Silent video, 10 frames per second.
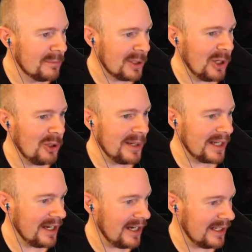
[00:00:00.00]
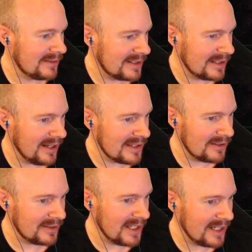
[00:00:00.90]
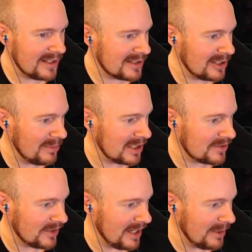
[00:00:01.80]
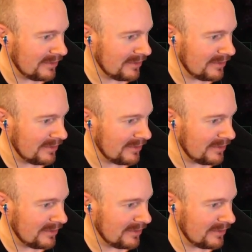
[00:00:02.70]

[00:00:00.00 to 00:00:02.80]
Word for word: But oh my god, Saucer, thank you so much for that,